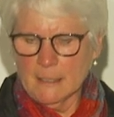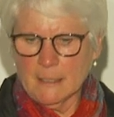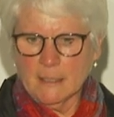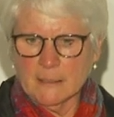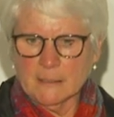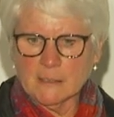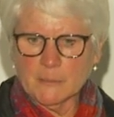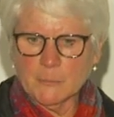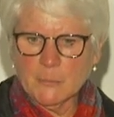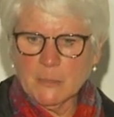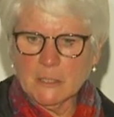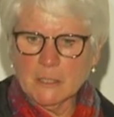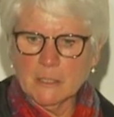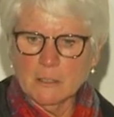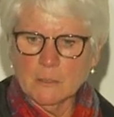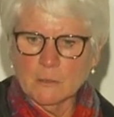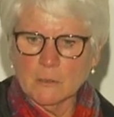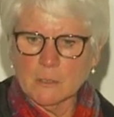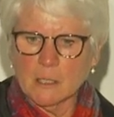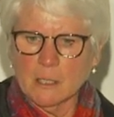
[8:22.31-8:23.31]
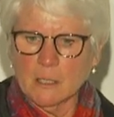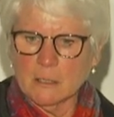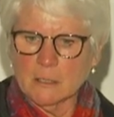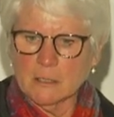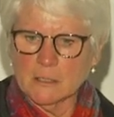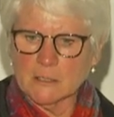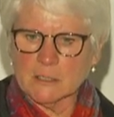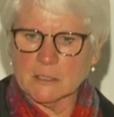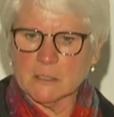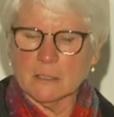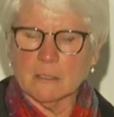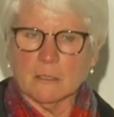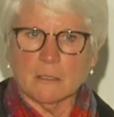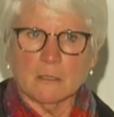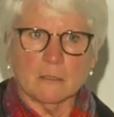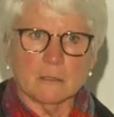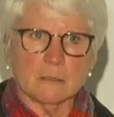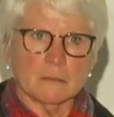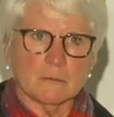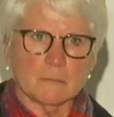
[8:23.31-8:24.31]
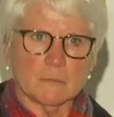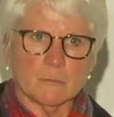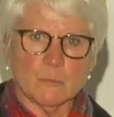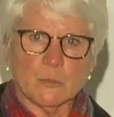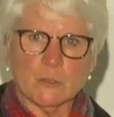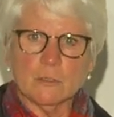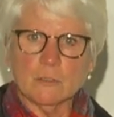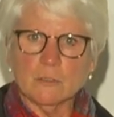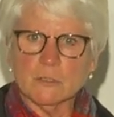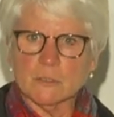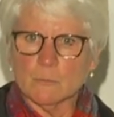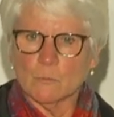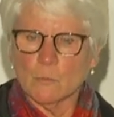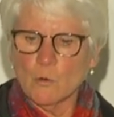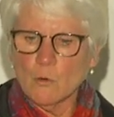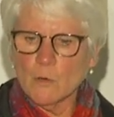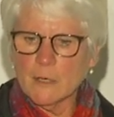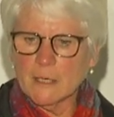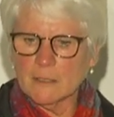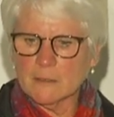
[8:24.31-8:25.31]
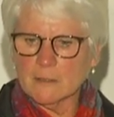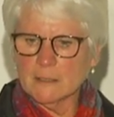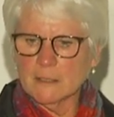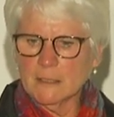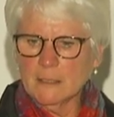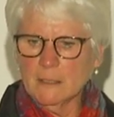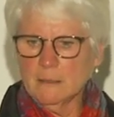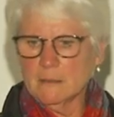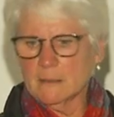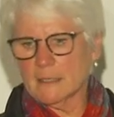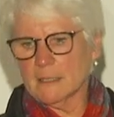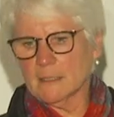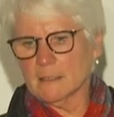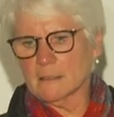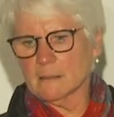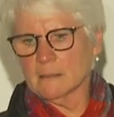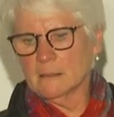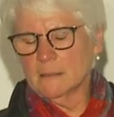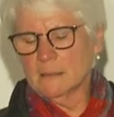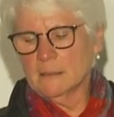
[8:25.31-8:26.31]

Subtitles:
And typically your galas produce more ethylene than